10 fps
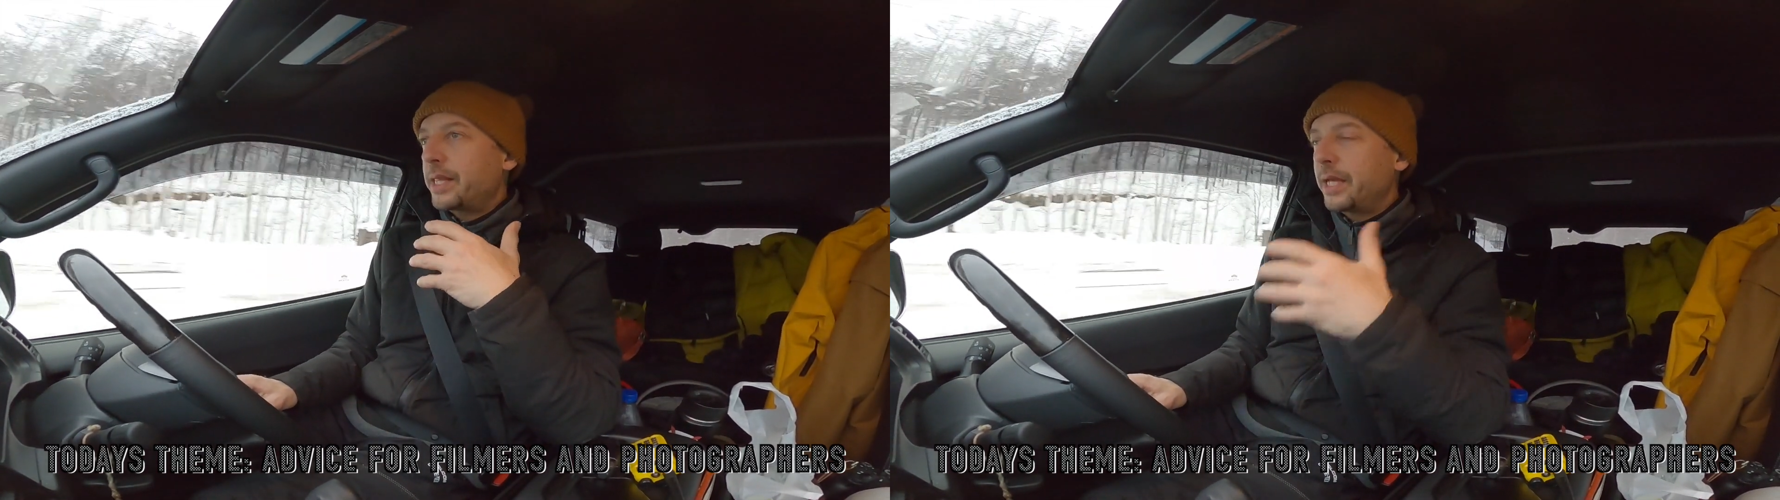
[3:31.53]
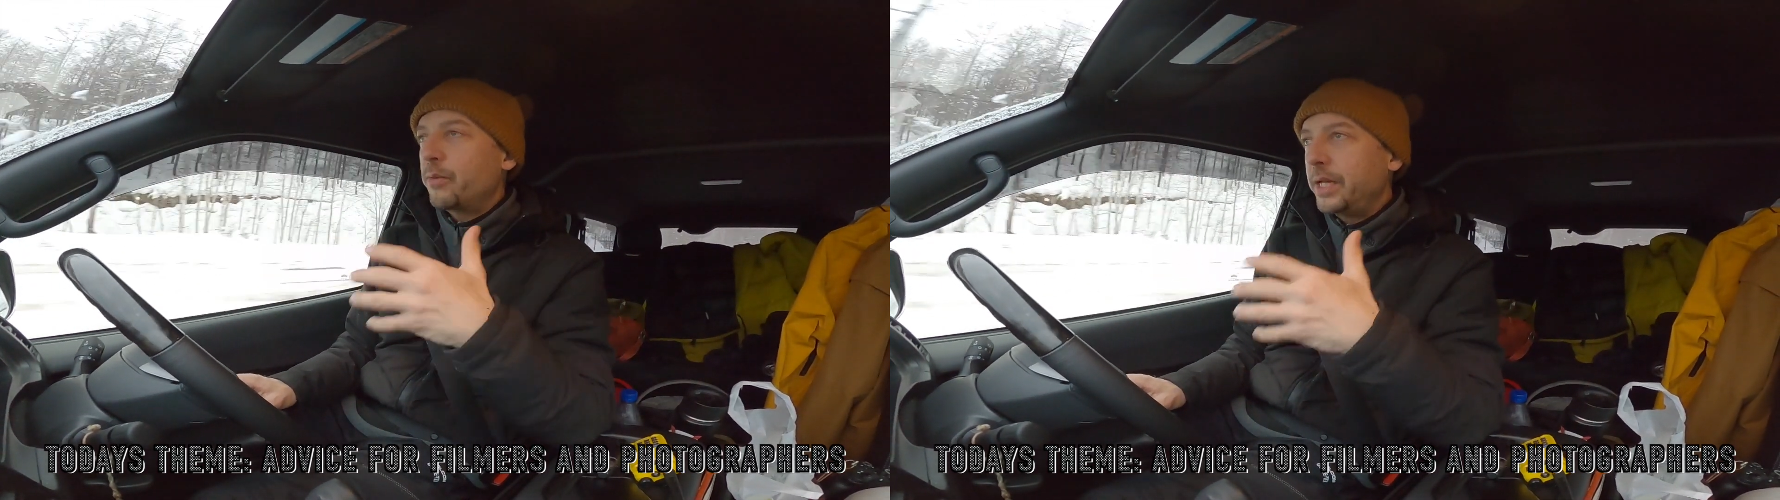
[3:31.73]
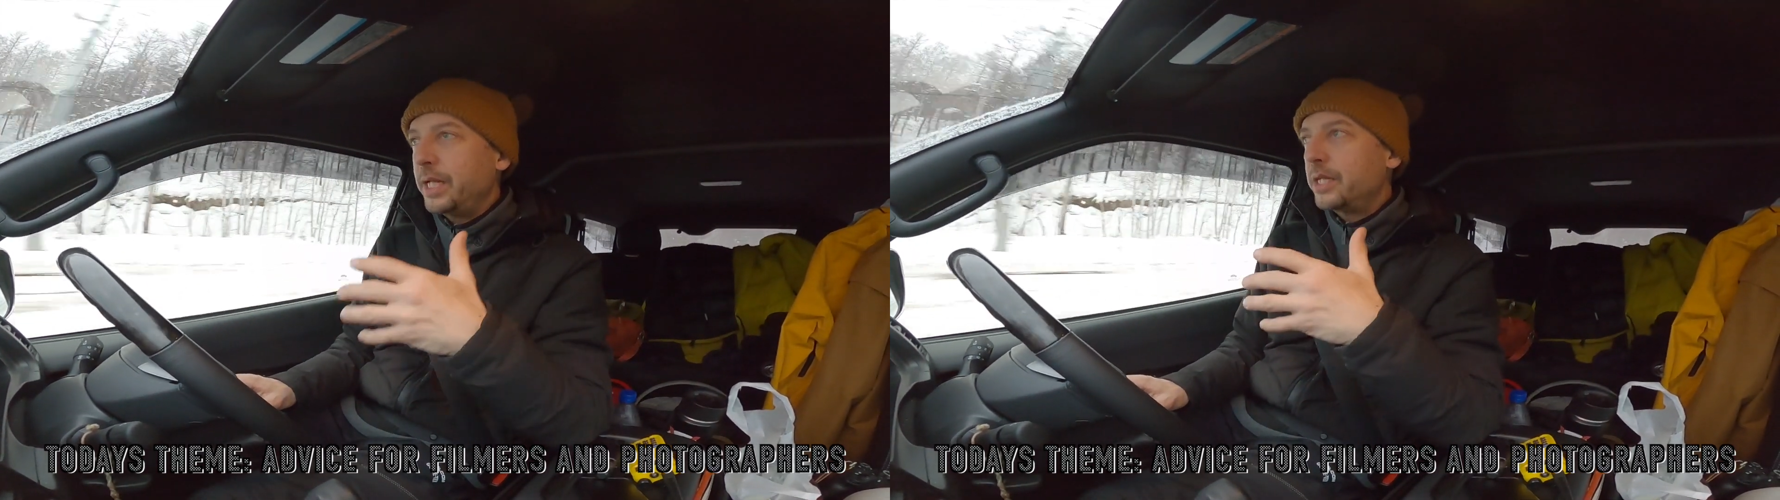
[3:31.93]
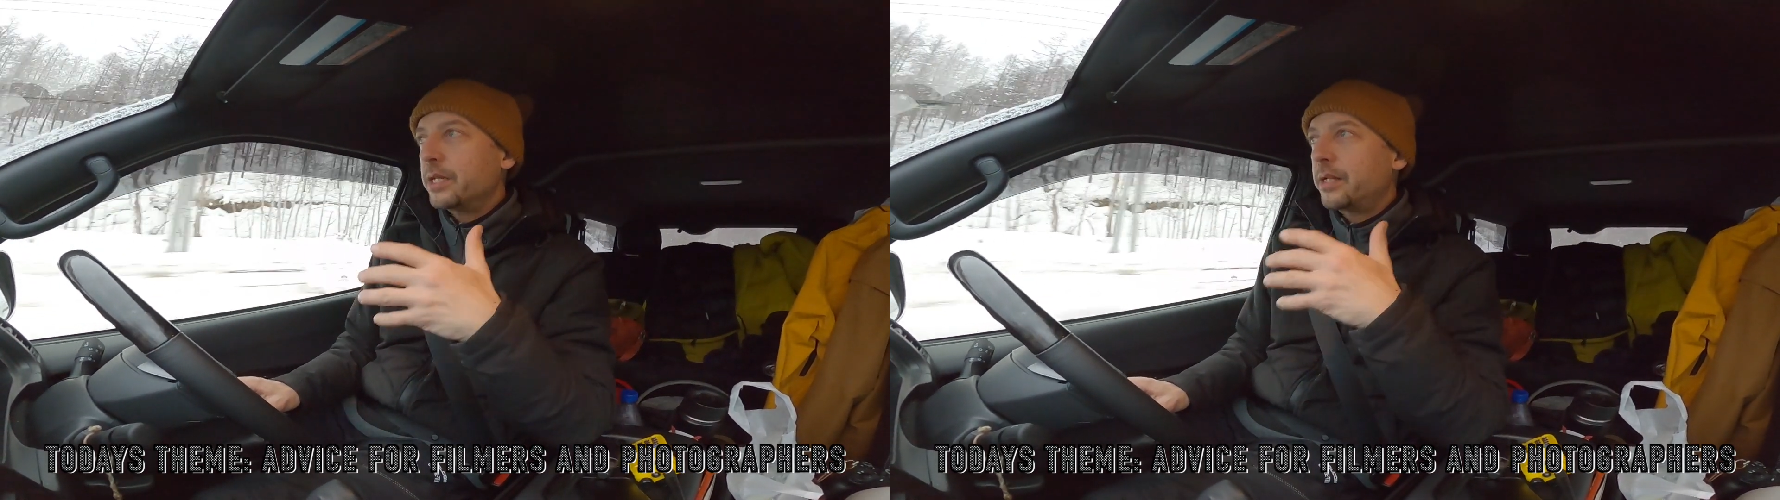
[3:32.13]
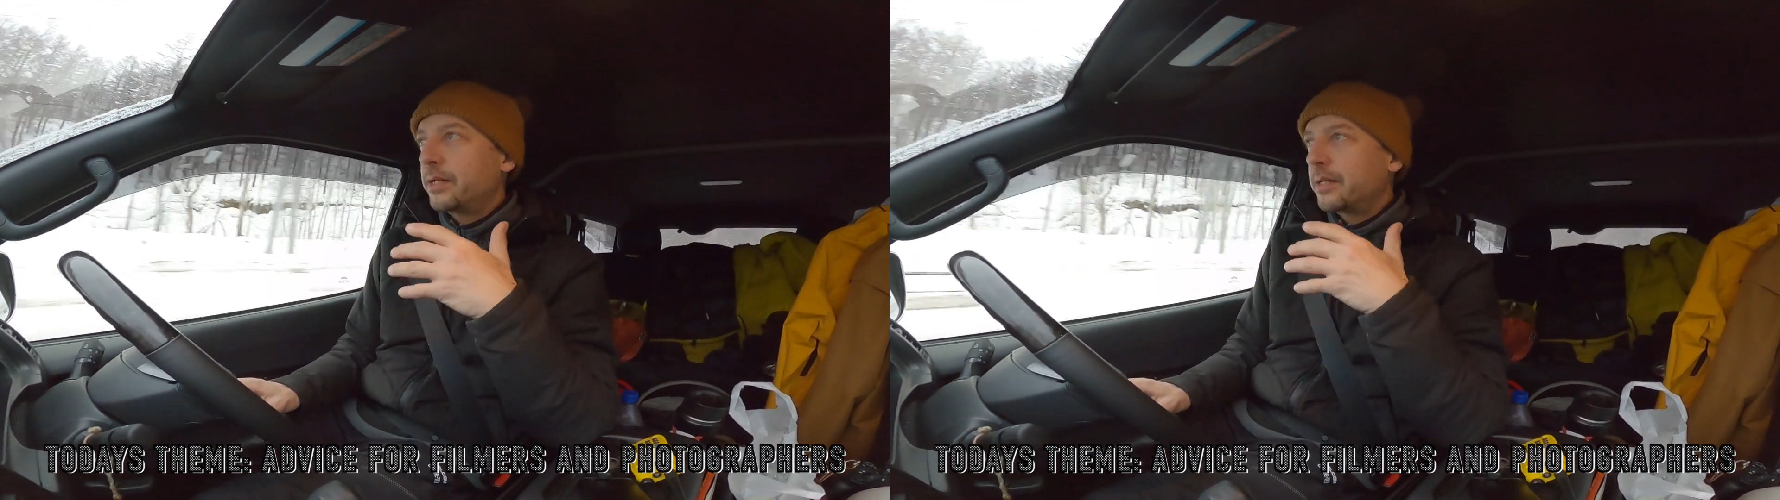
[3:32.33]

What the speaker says: think we need to